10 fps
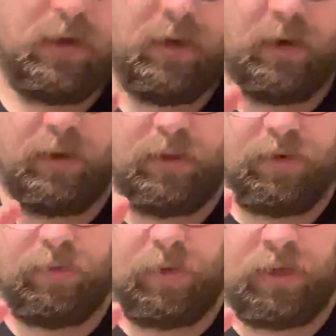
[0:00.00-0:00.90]
All right,
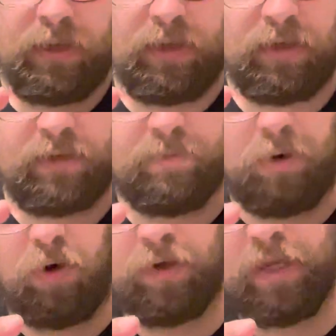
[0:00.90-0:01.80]
this one is
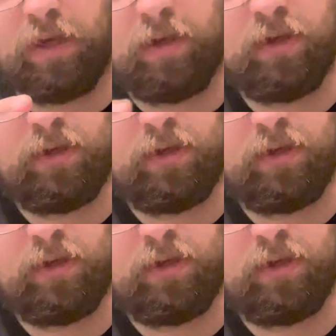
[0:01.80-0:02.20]
Palkia.